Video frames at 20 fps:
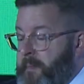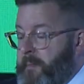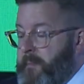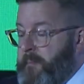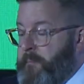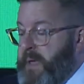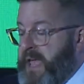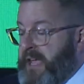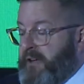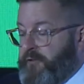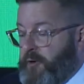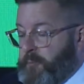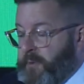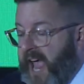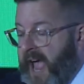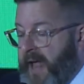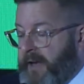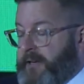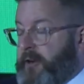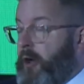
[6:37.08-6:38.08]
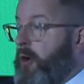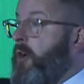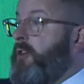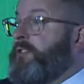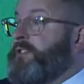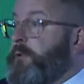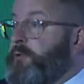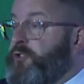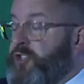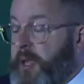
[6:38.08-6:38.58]
Being from Canada
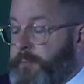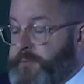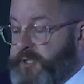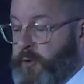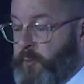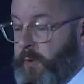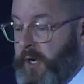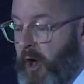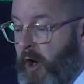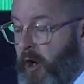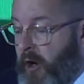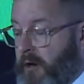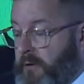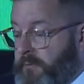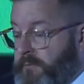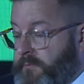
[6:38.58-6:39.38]
also shapes who we are.